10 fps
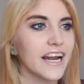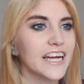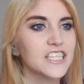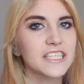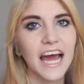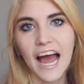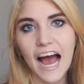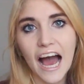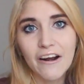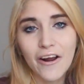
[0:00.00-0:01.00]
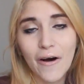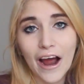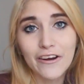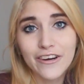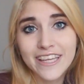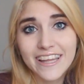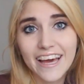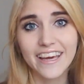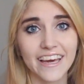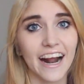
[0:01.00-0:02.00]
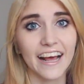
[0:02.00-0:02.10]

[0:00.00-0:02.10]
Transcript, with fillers: and I just, I don't know, I really like it.